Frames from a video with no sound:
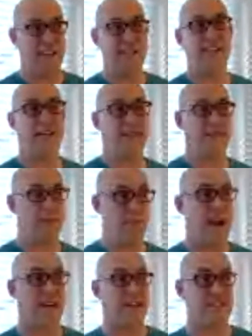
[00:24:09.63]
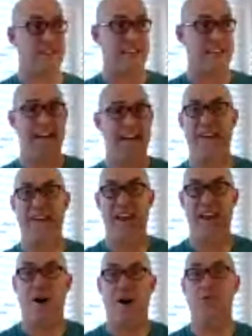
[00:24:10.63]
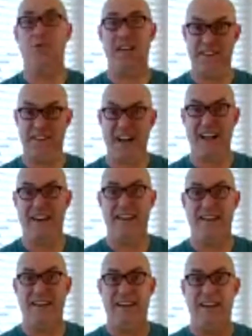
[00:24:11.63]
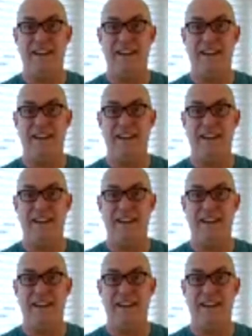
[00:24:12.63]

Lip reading: But getting the practice in and out and done,